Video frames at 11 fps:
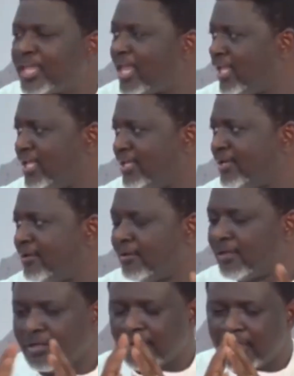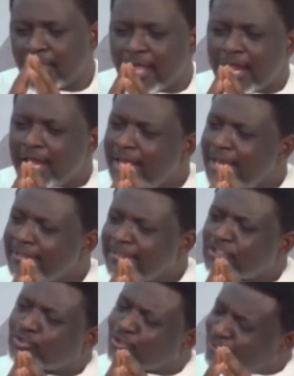okay.
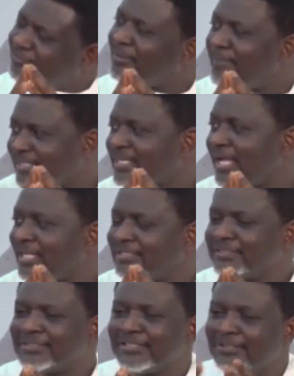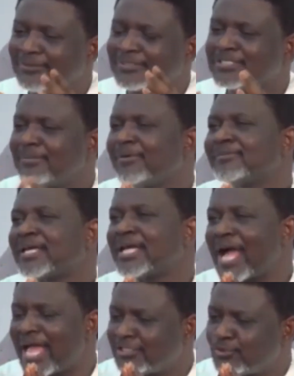The truth of the matter is, look, some of the
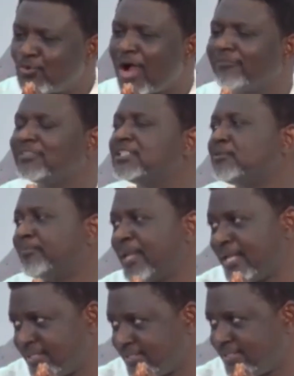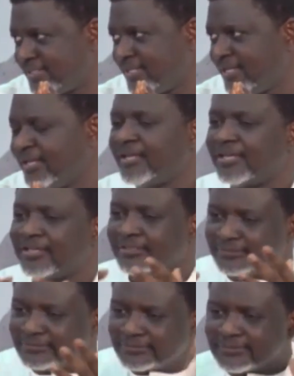guys who have these planes,
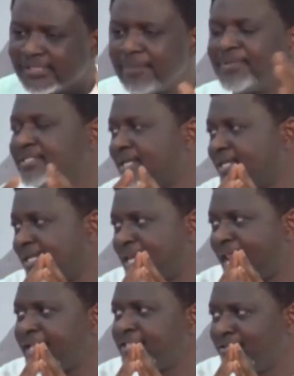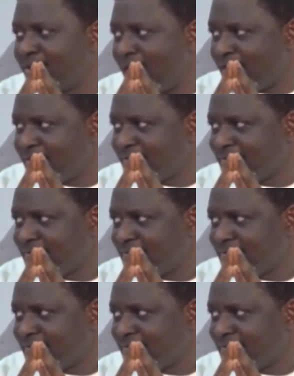let me take in Nigeria.